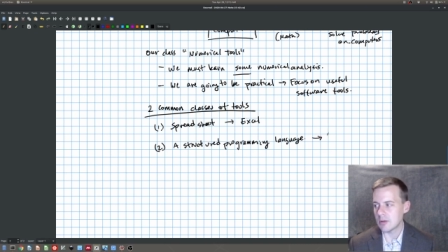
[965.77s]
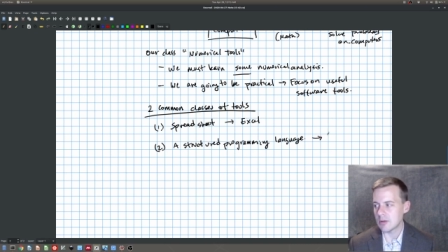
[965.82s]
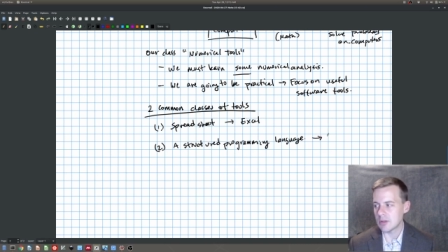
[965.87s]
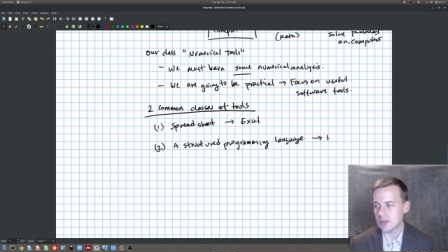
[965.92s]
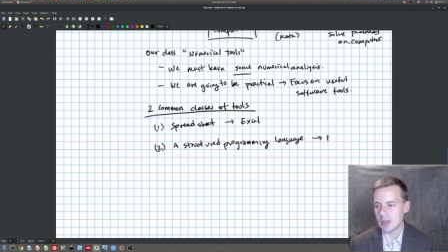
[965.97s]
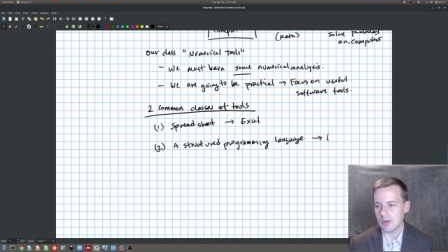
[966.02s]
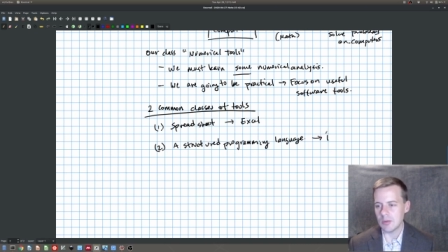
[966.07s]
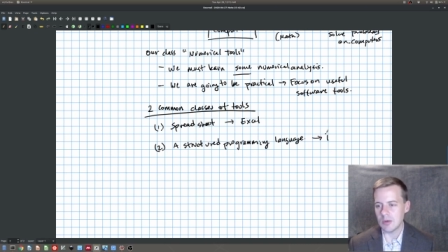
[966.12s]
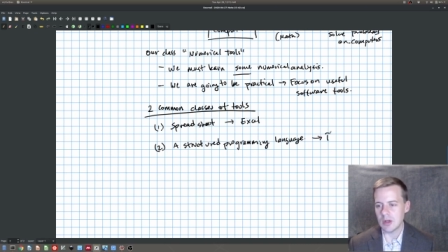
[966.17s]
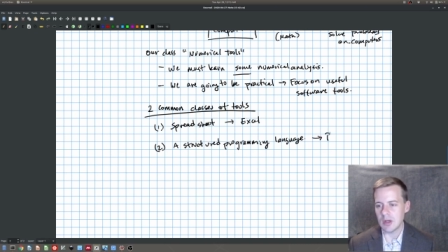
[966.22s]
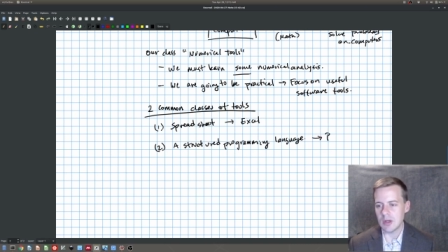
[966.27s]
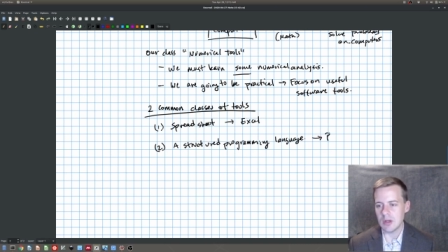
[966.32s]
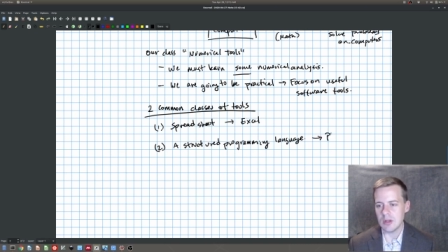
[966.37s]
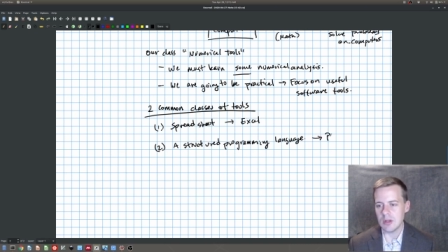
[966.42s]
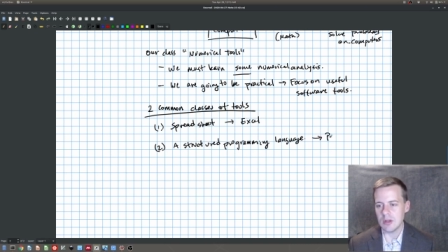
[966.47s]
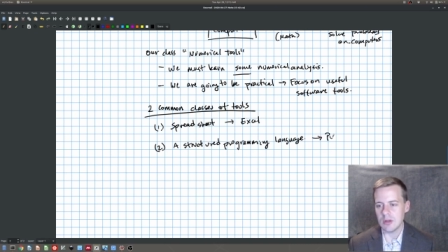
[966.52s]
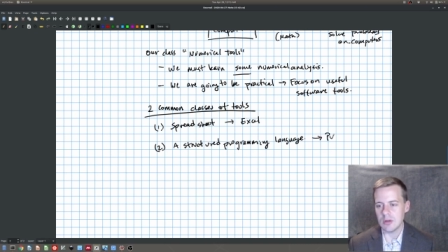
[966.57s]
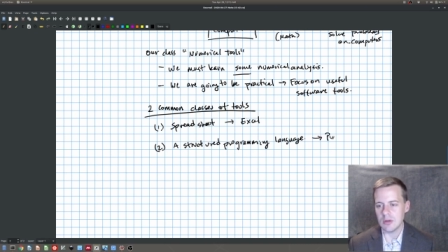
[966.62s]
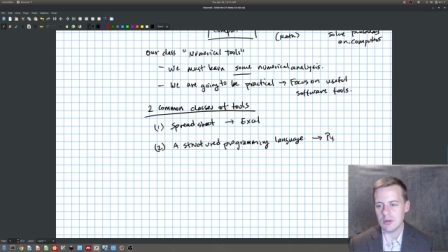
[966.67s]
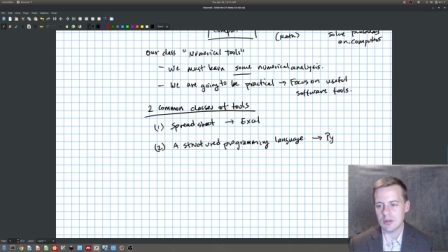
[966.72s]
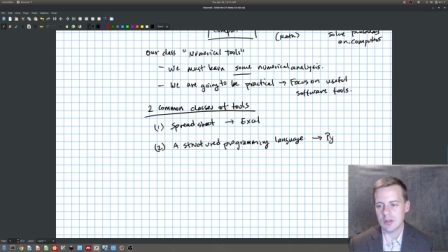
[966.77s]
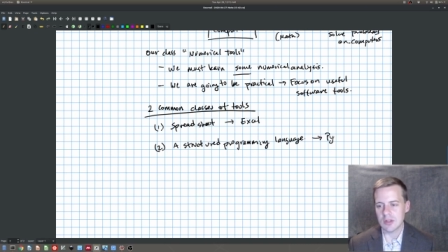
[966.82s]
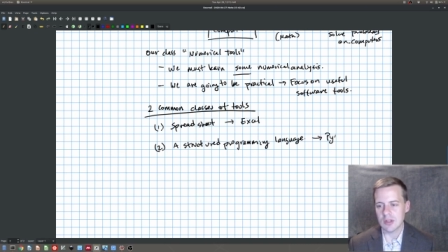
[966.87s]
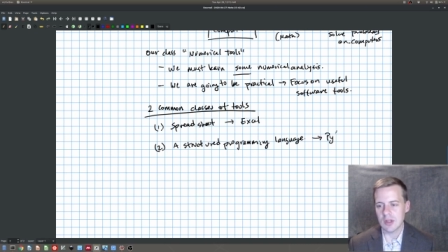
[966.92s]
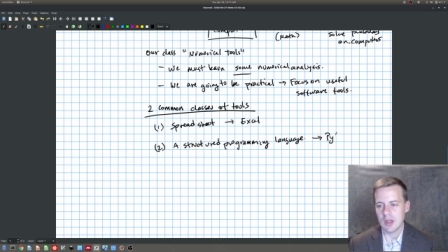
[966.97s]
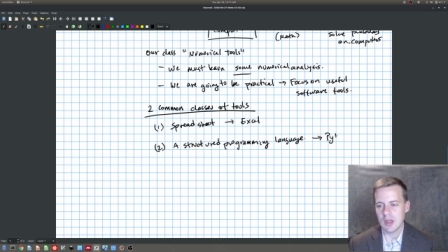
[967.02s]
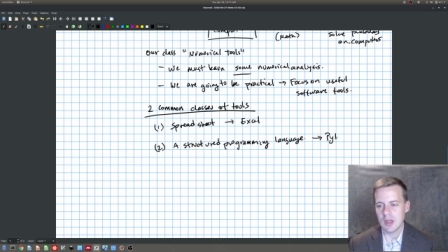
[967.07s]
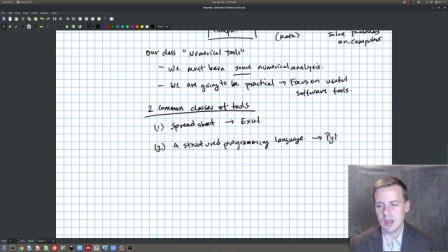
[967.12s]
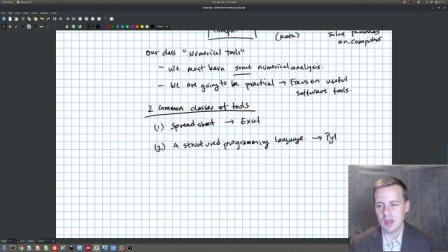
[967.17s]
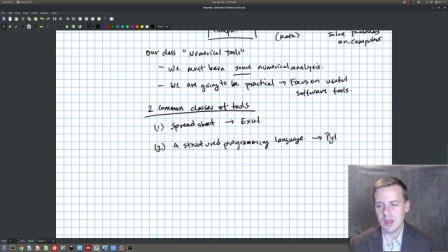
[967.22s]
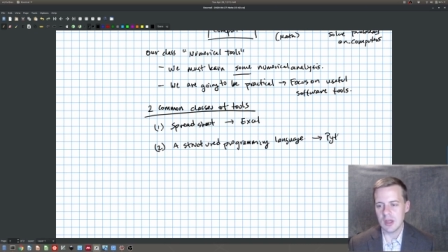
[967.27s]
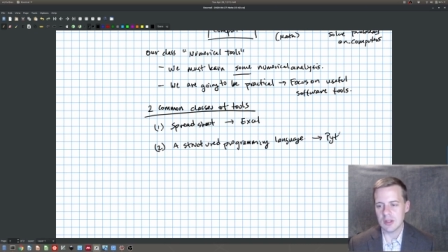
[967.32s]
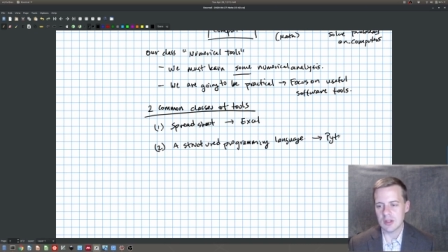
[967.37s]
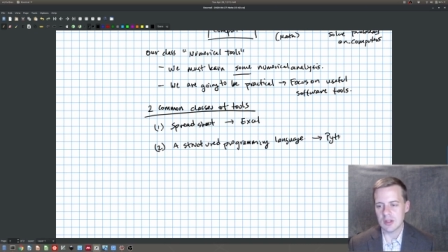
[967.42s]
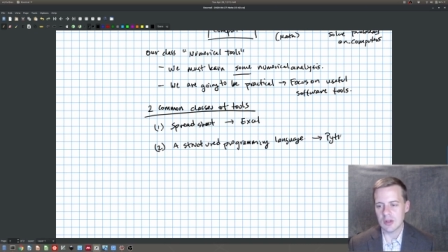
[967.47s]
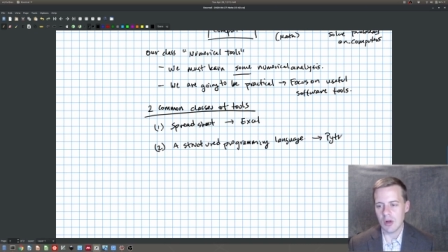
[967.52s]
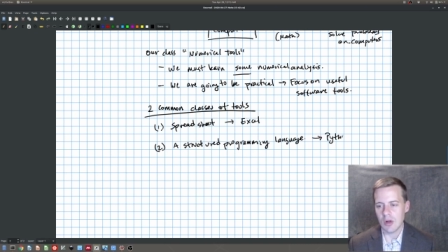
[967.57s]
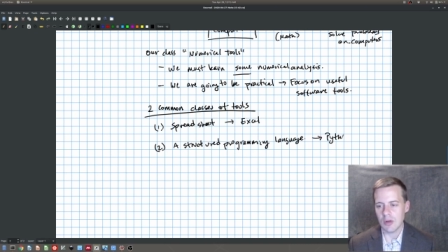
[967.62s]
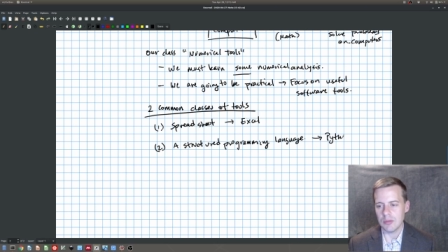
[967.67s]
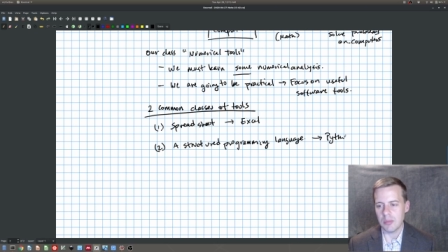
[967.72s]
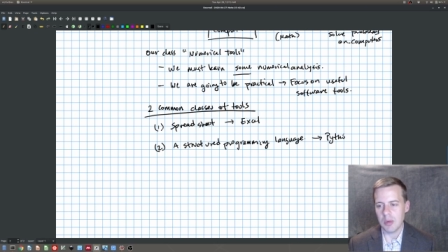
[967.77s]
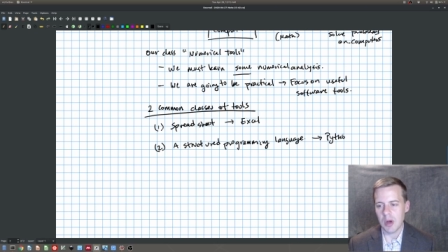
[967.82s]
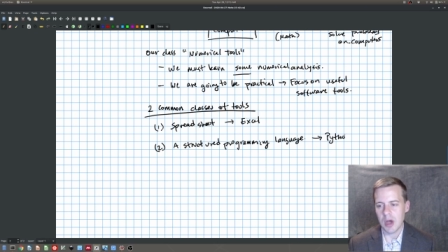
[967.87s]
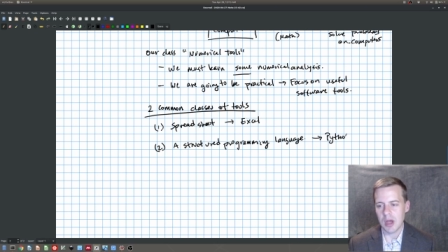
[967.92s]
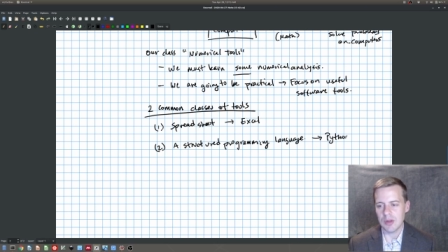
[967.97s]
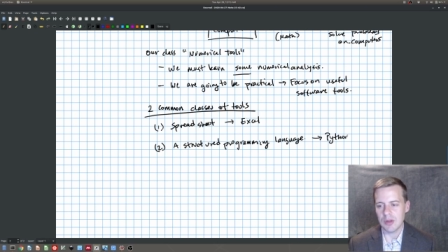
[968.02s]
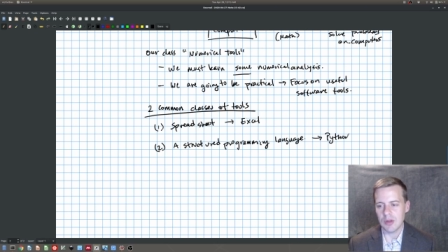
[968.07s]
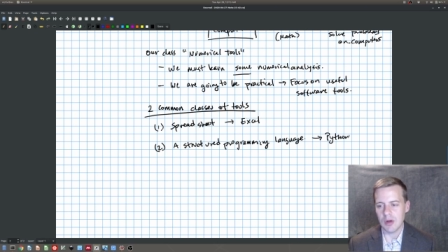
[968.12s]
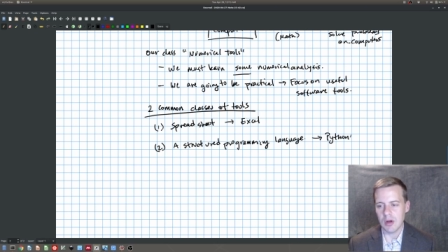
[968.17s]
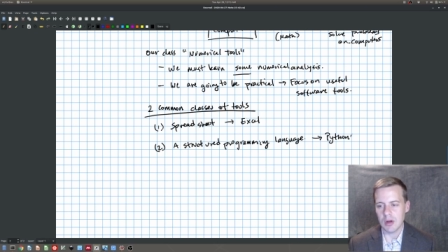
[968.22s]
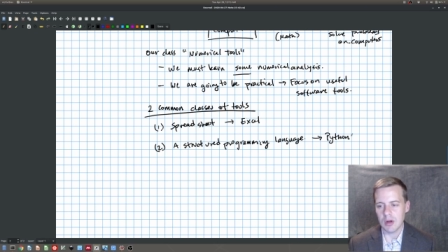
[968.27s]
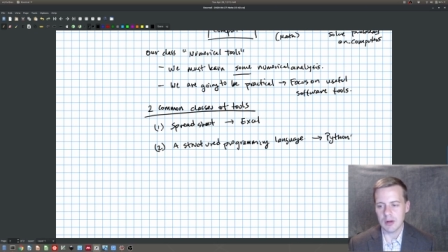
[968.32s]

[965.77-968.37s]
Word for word: that we're going to use is called Python.